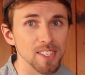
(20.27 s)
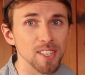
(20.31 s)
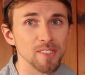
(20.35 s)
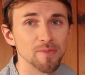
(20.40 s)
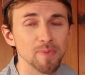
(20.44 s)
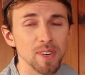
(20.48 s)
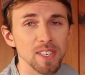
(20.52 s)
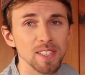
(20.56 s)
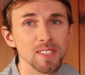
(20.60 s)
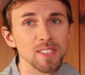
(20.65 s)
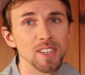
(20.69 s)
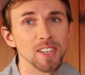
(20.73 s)
of
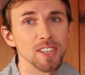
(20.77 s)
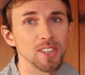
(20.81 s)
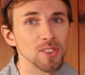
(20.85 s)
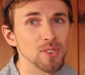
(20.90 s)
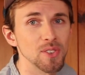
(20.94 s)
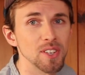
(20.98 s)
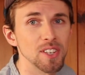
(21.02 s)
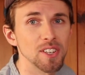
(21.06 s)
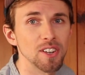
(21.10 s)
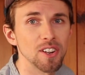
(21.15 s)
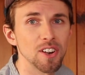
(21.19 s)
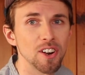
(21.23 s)
my
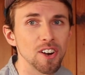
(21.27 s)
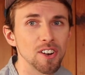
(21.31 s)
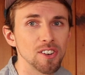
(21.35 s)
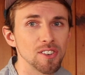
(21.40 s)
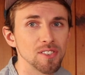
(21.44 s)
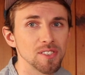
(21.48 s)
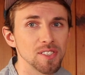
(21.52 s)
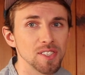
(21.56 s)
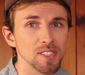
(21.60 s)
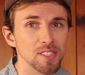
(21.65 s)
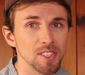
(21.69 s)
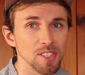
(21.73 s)
succulent are
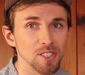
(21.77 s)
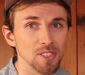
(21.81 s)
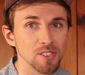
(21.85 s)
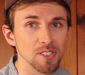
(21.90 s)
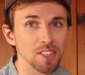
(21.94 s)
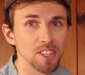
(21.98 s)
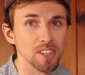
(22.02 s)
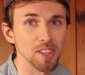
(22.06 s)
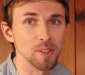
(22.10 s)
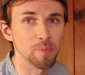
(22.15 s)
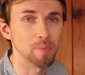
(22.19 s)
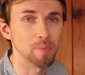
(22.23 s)
still in the